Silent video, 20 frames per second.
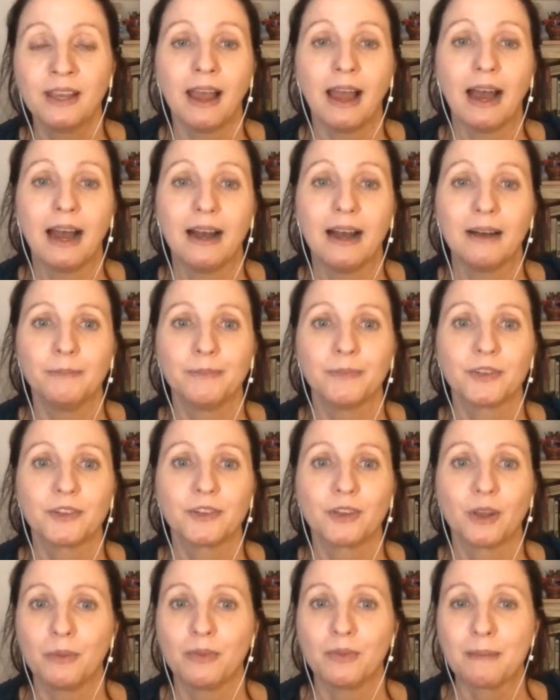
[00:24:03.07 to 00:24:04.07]
Um,
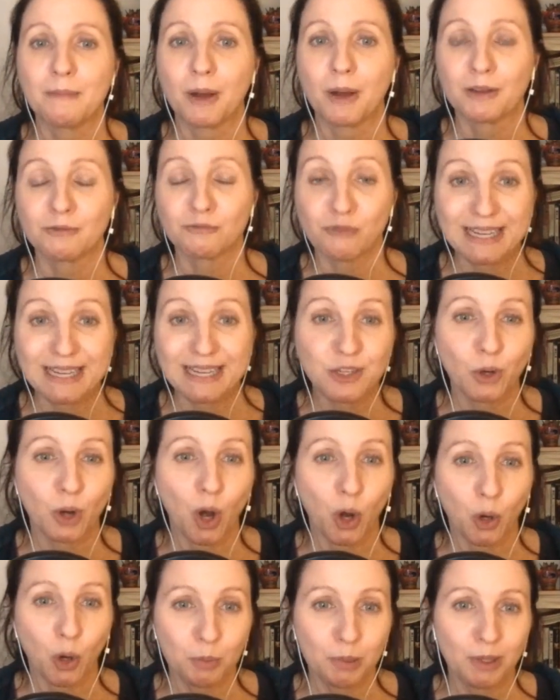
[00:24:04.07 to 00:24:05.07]
so they might read your
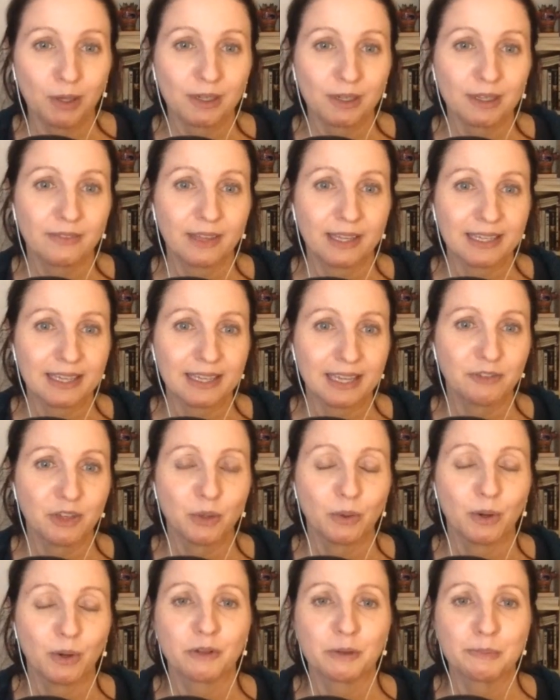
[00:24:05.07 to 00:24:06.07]
whole book and then give
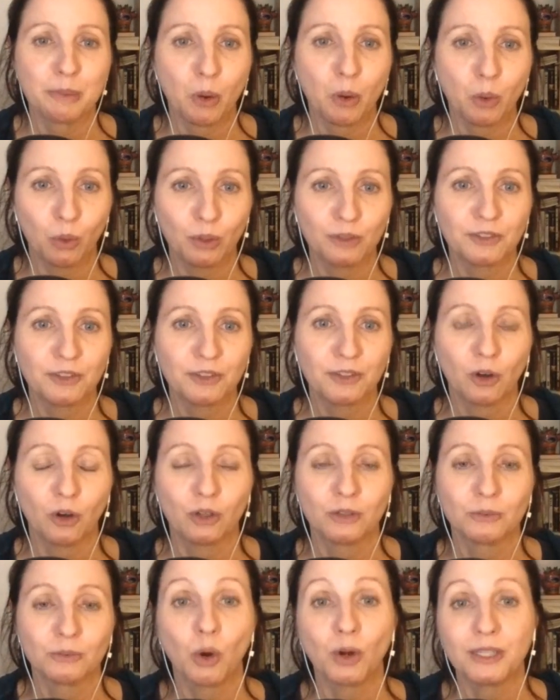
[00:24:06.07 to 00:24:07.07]
you a report
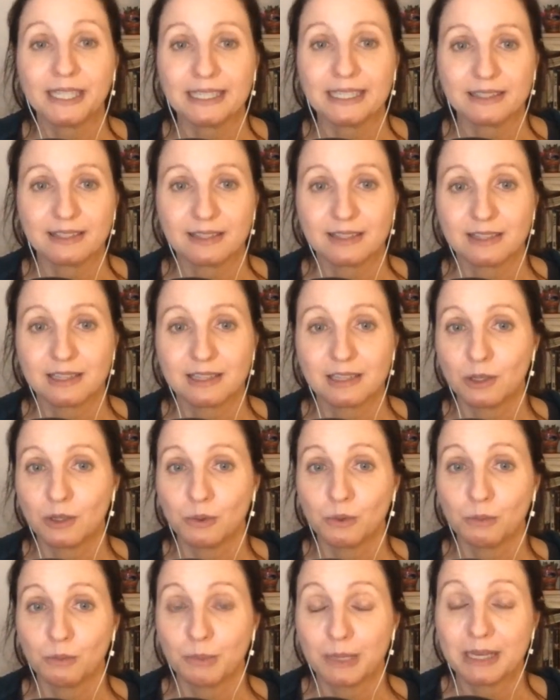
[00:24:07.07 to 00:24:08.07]
on what needs
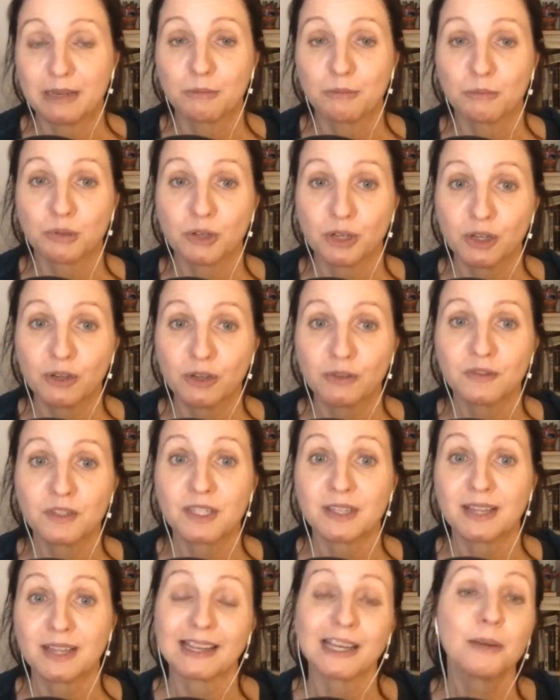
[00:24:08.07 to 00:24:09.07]
to be improved.
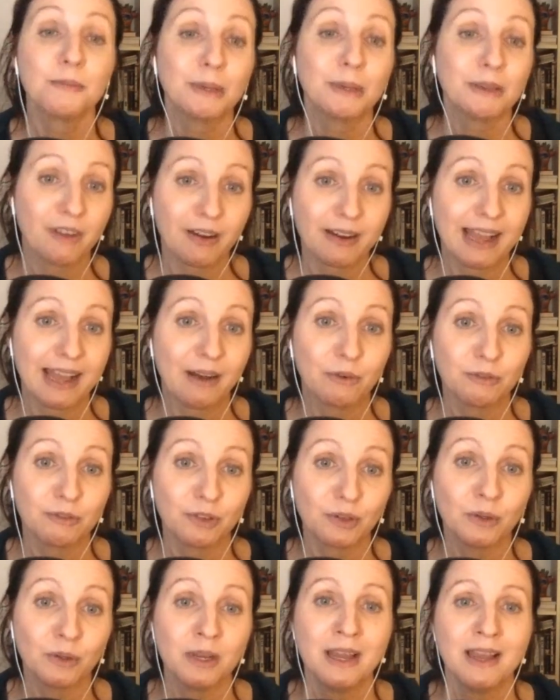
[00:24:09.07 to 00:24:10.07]
That can be very
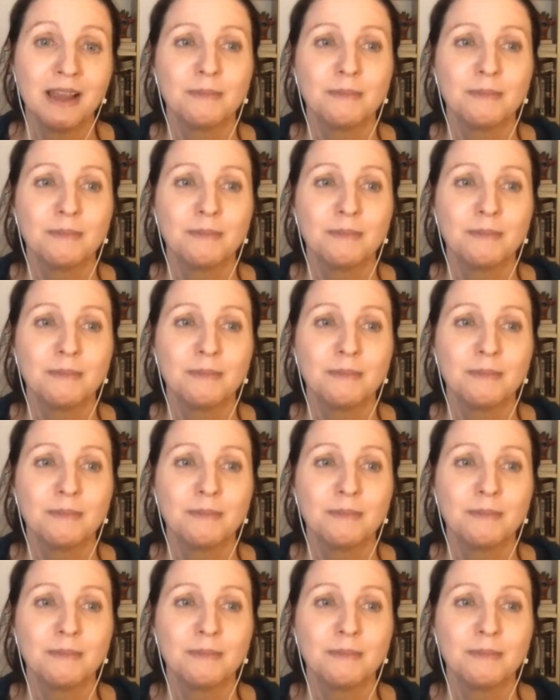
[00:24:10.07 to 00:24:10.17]
helpful.